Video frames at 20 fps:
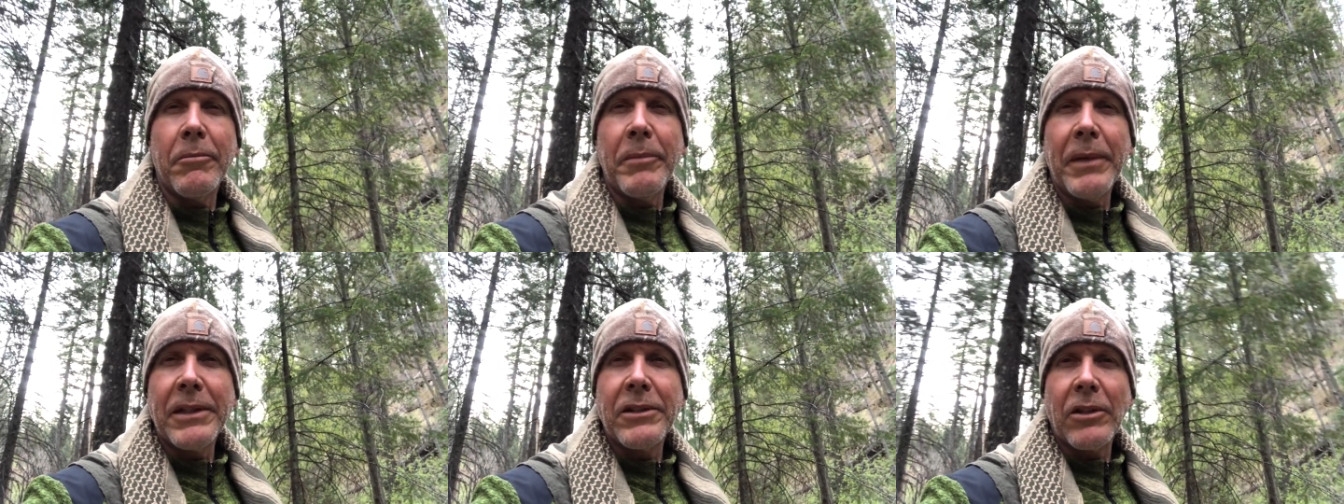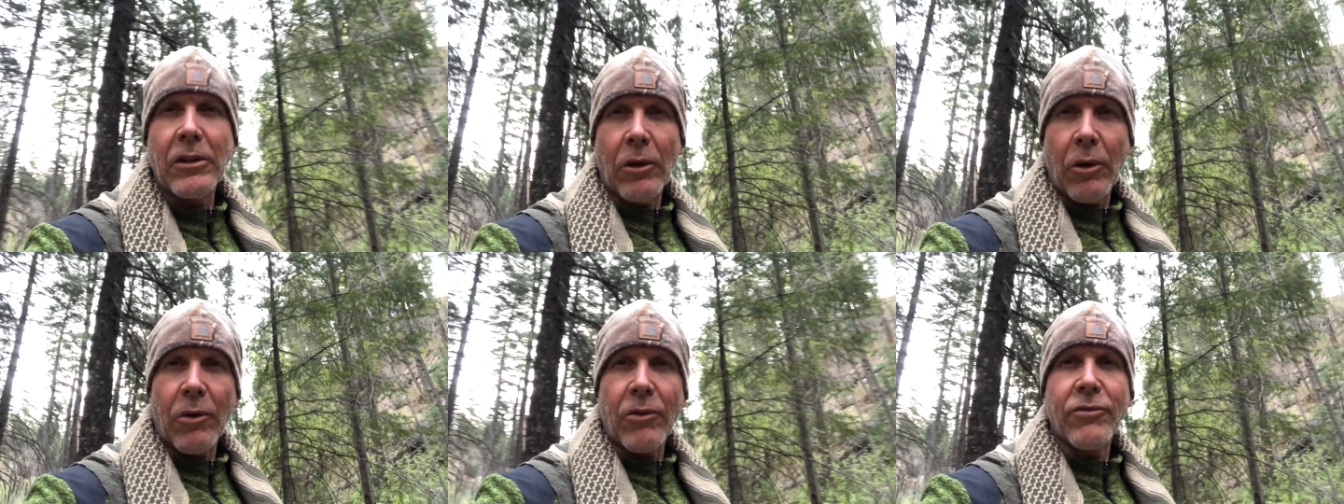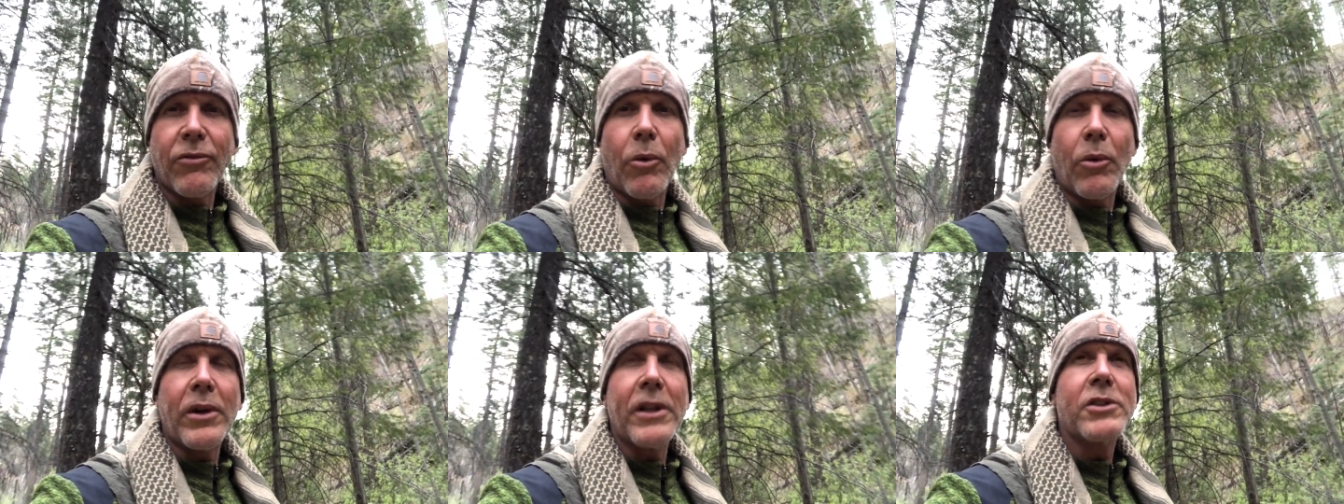mid to lower
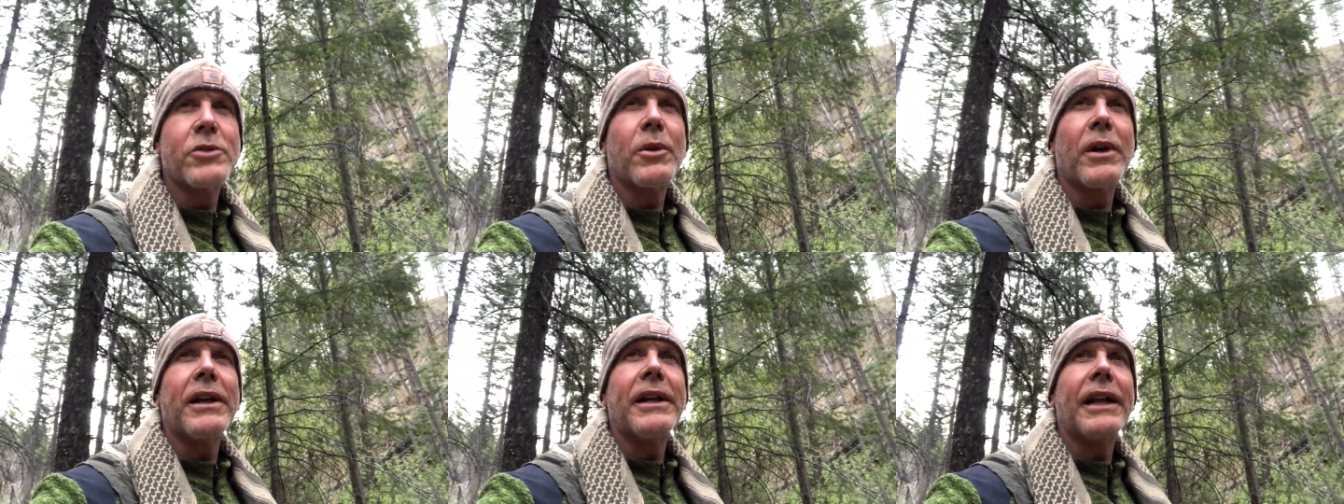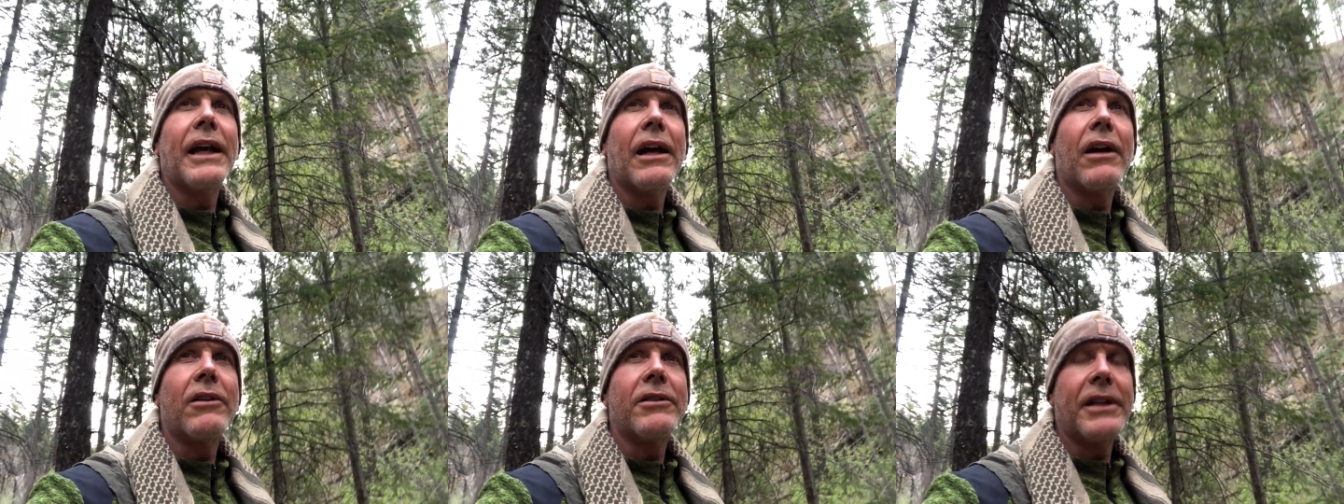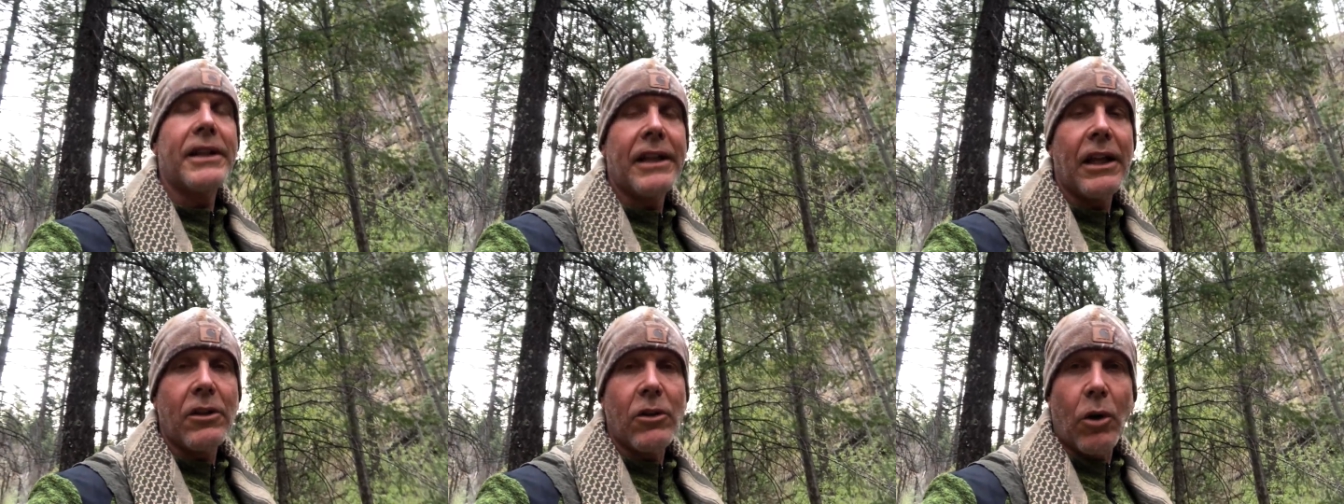40s right now. It
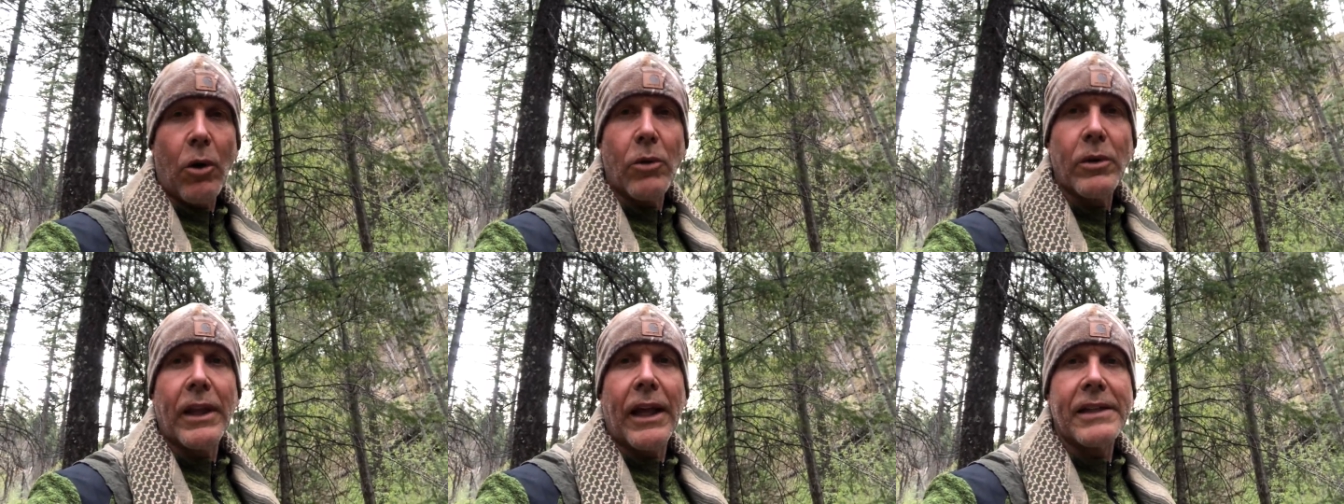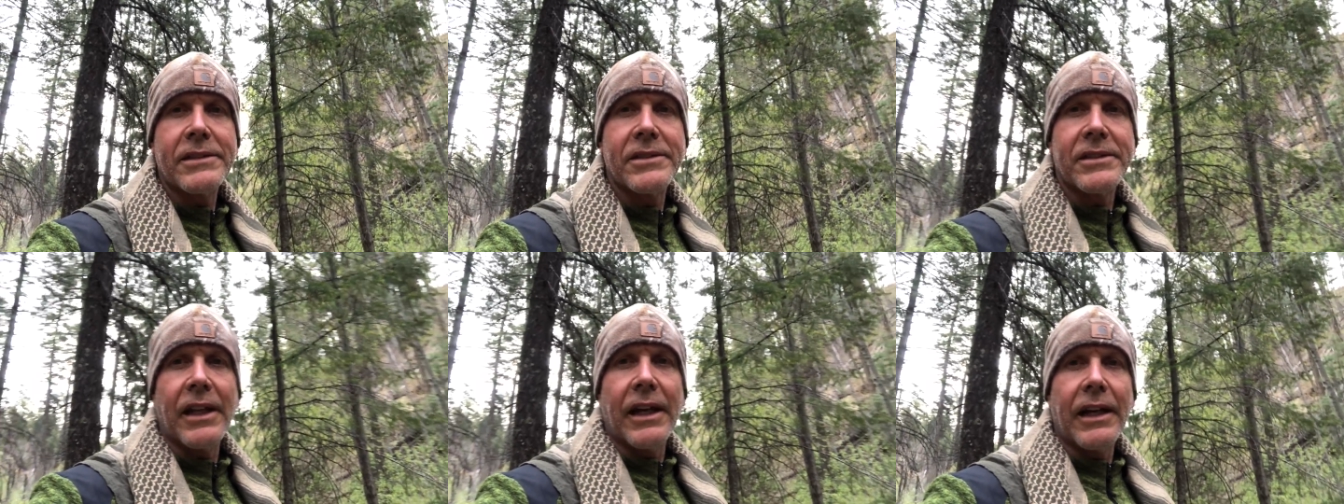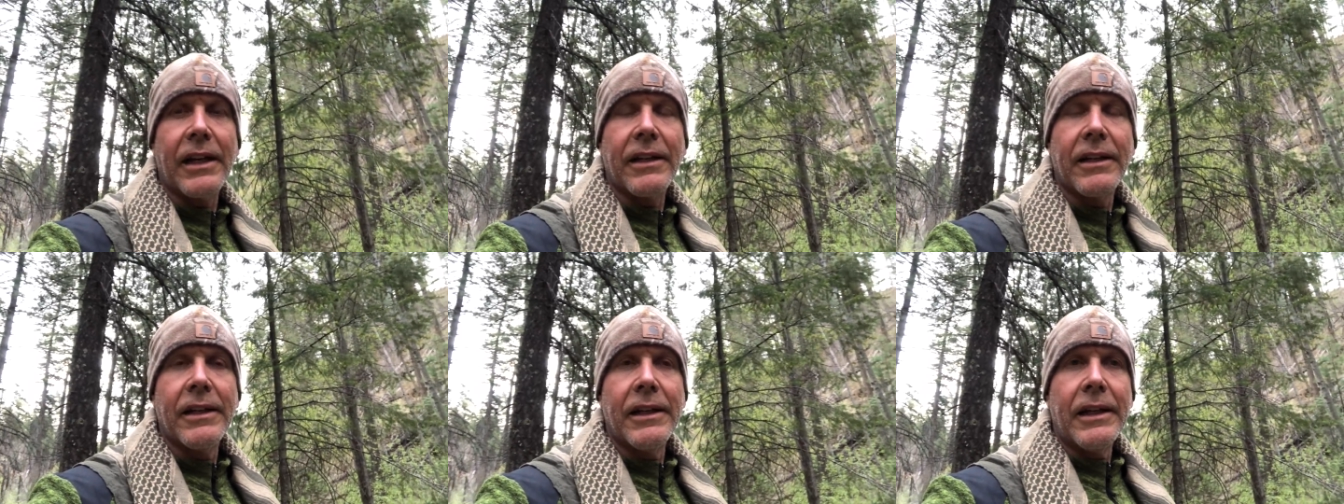did get cold last
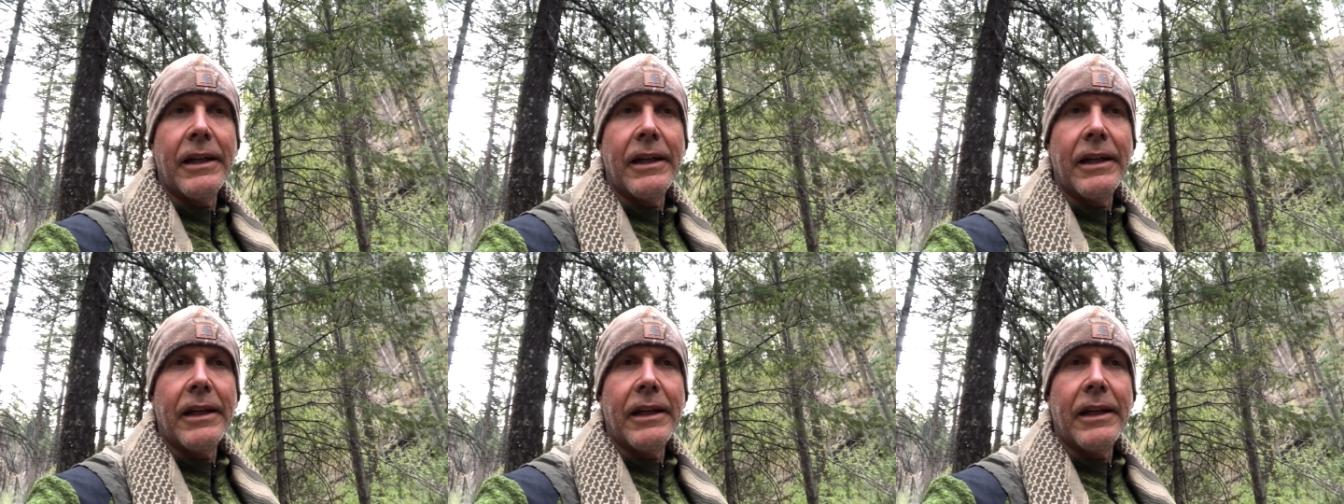night.